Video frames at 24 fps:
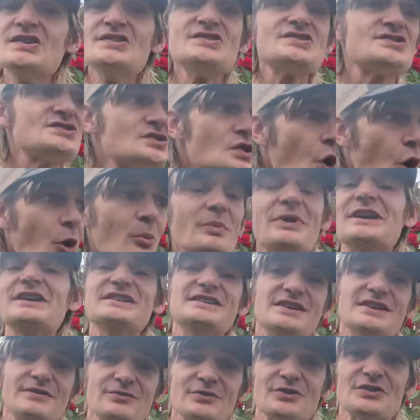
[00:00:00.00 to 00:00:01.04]
so many
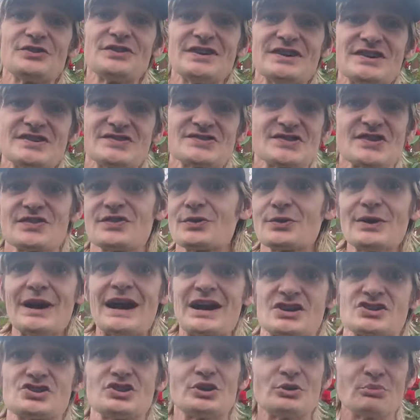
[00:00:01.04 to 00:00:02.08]
different things that they're
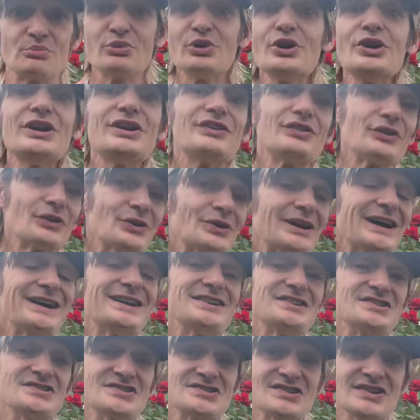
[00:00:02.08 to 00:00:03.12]
actually putting their
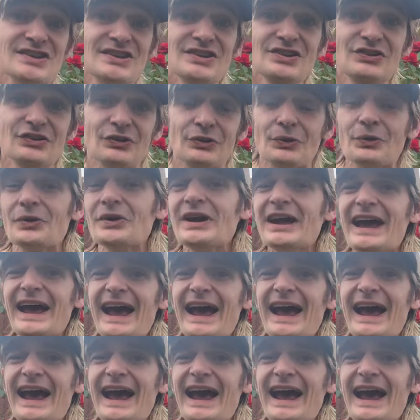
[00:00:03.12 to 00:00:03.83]
cuttings into.